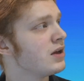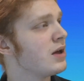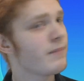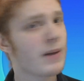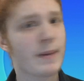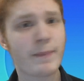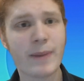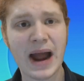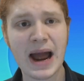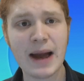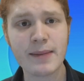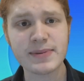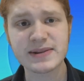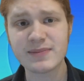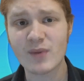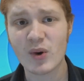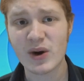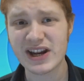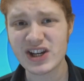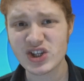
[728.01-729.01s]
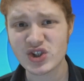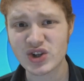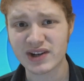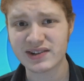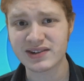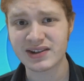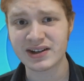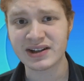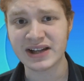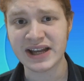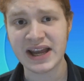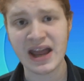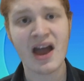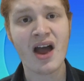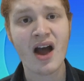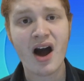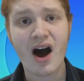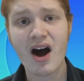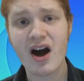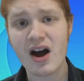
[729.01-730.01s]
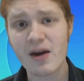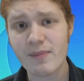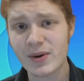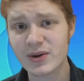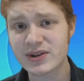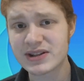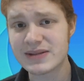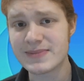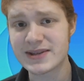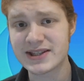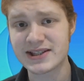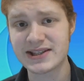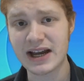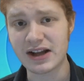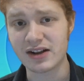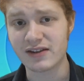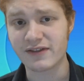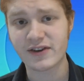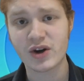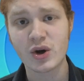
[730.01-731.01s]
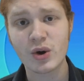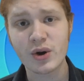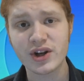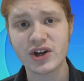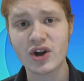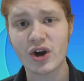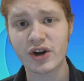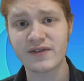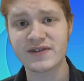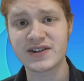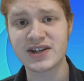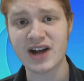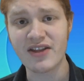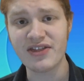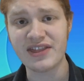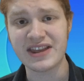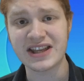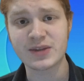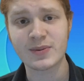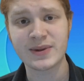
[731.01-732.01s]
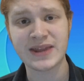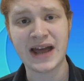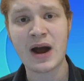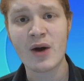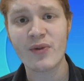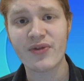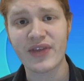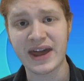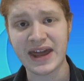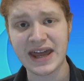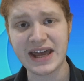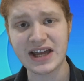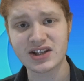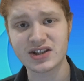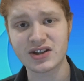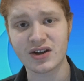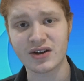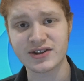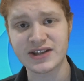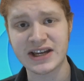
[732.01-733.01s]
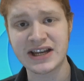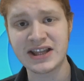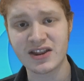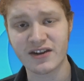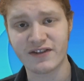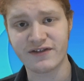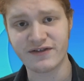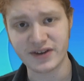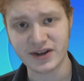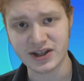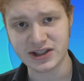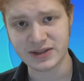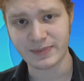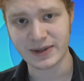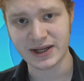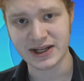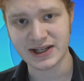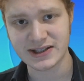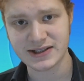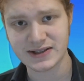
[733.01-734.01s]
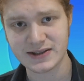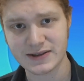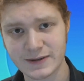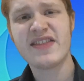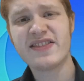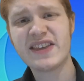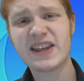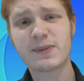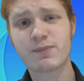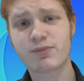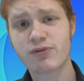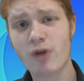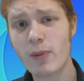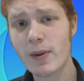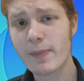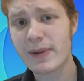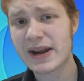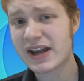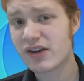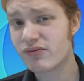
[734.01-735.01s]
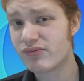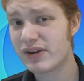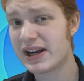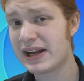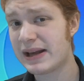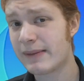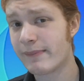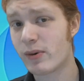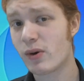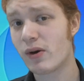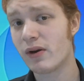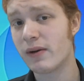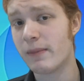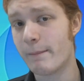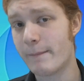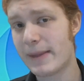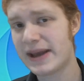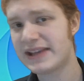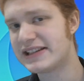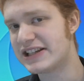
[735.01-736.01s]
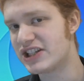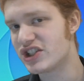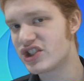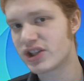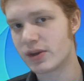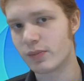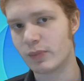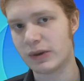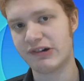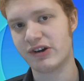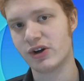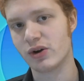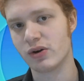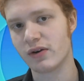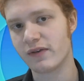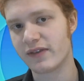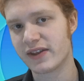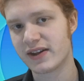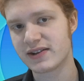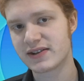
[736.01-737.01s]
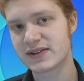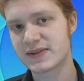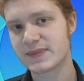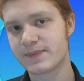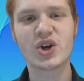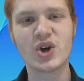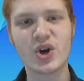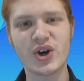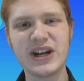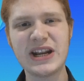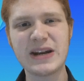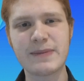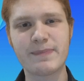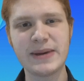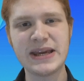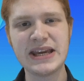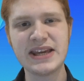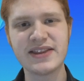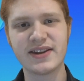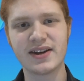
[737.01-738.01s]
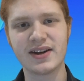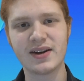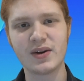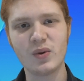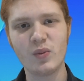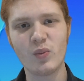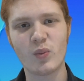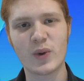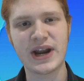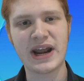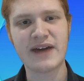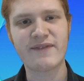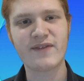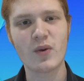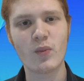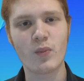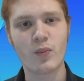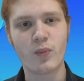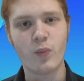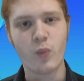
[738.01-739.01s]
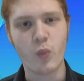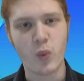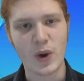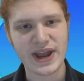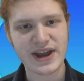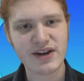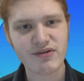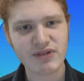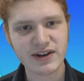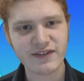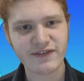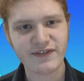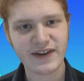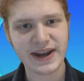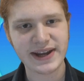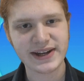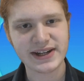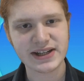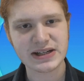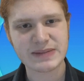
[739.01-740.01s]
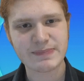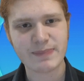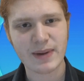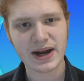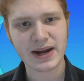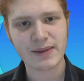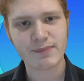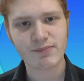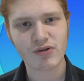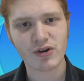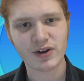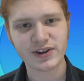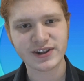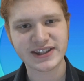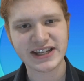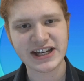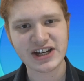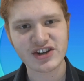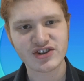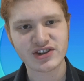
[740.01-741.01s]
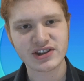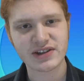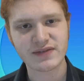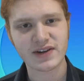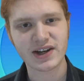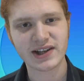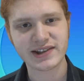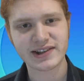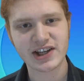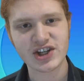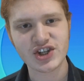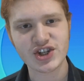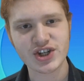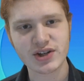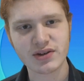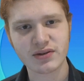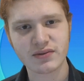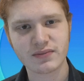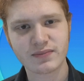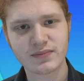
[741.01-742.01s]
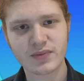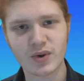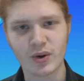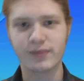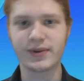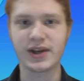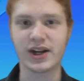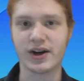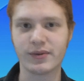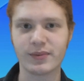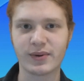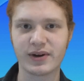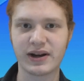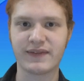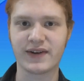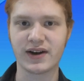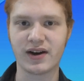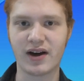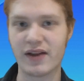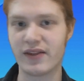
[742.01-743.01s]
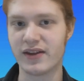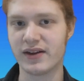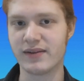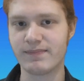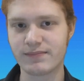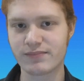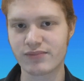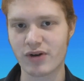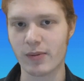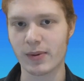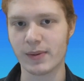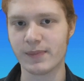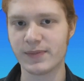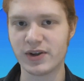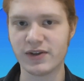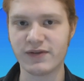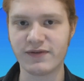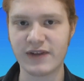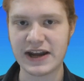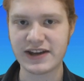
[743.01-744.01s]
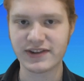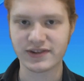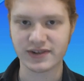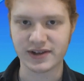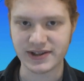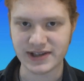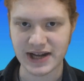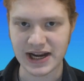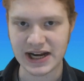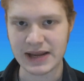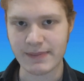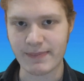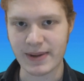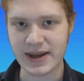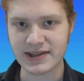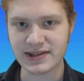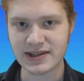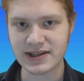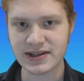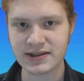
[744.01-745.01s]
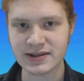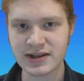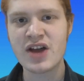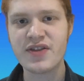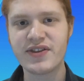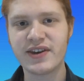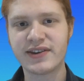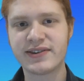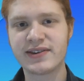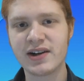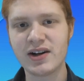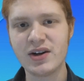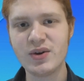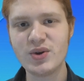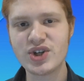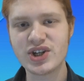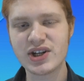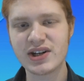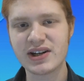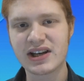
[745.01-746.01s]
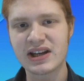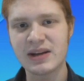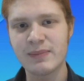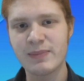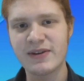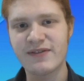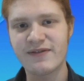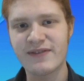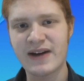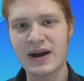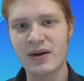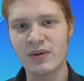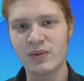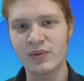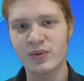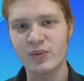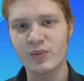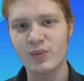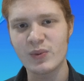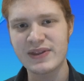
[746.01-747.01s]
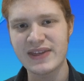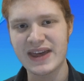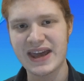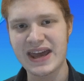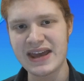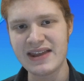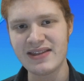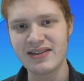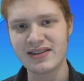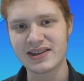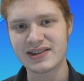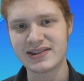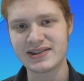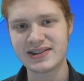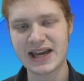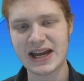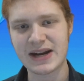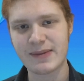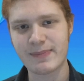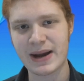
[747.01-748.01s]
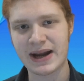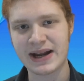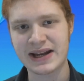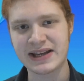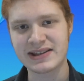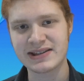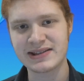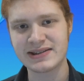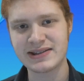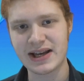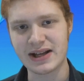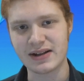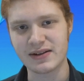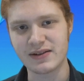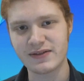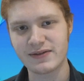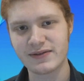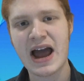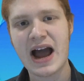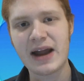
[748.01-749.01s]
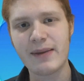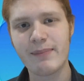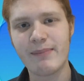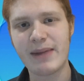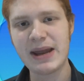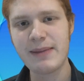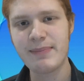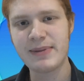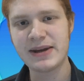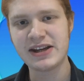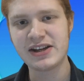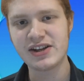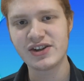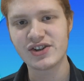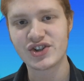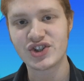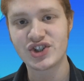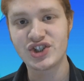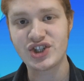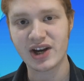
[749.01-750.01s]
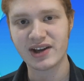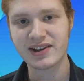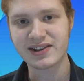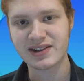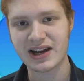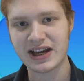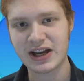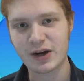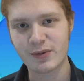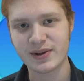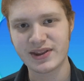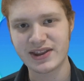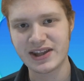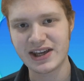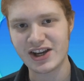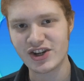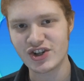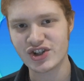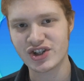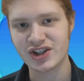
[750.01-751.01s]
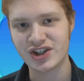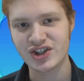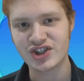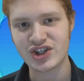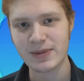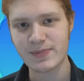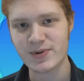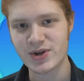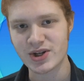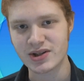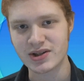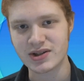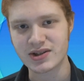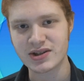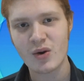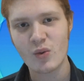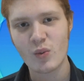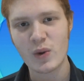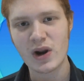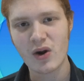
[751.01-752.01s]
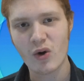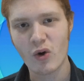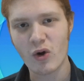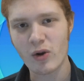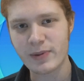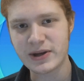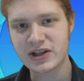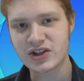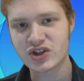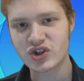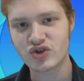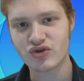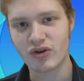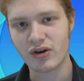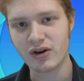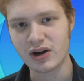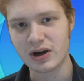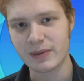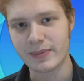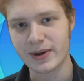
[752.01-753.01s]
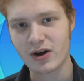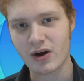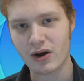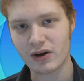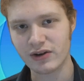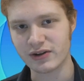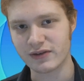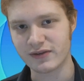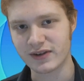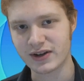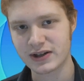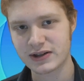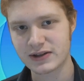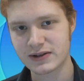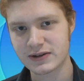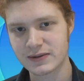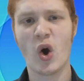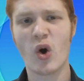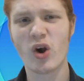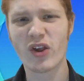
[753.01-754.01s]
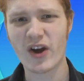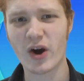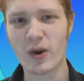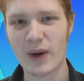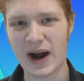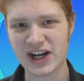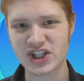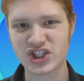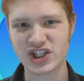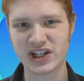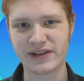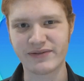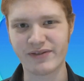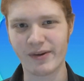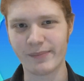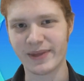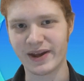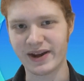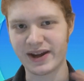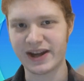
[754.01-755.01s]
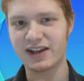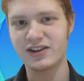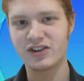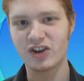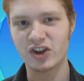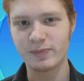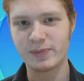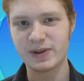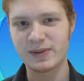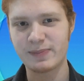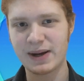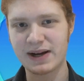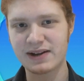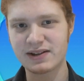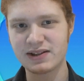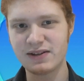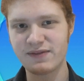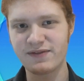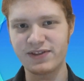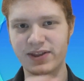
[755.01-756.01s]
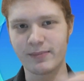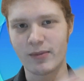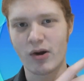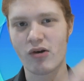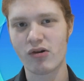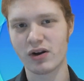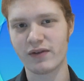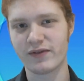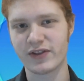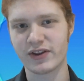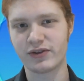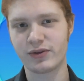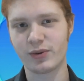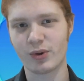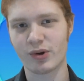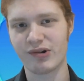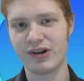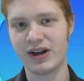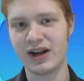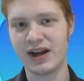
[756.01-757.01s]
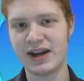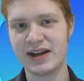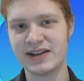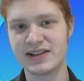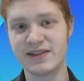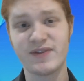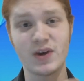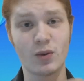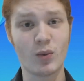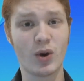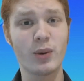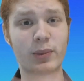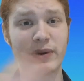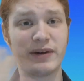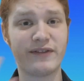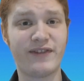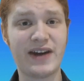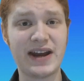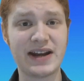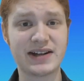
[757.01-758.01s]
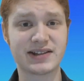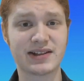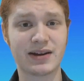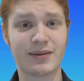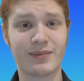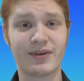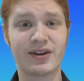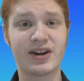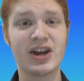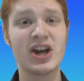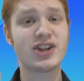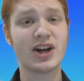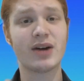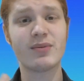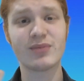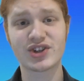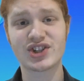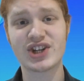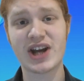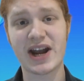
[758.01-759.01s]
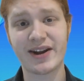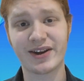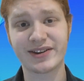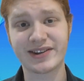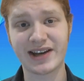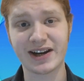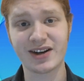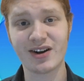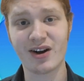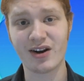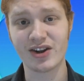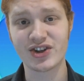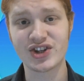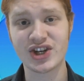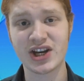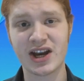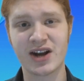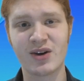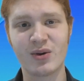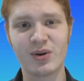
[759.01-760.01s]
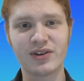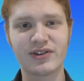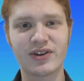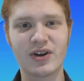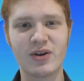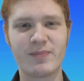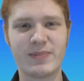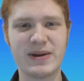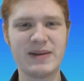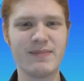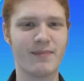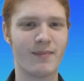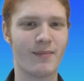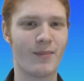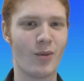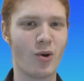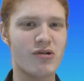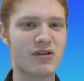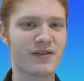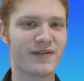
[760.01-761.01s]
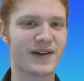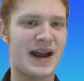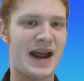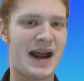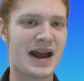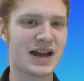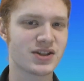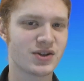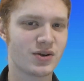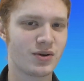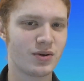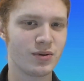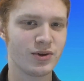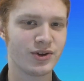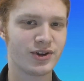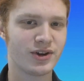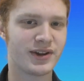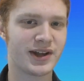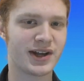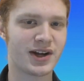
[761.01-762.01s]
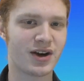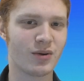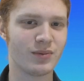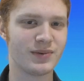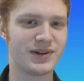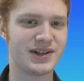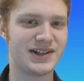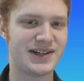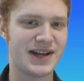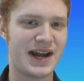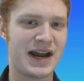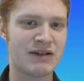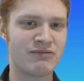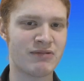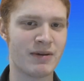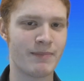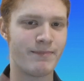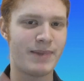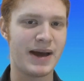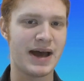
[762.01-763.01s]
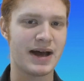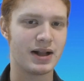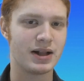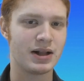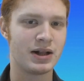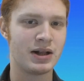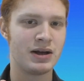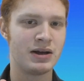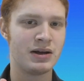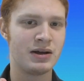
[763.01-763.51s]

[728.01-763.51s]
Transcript: But perhaps more interestingly, Akhmos himself could not have done this without the Hyksos in the first place. There's probably a really important message somewhere in all of this. Could it be that whenever we're invaded by a Bronze Age civilization, or, you know, whatever other problems you face on a daily basis, the solution can be found within the setback itself? And maybe, just like with the ancient Egyptians, we'll all be stronger because of it. Although, actually, from the Hyksos perspective, the moral of the story is if you want to invade someone, don't share your technology, and also be more of an asshole so they don't dare rebel.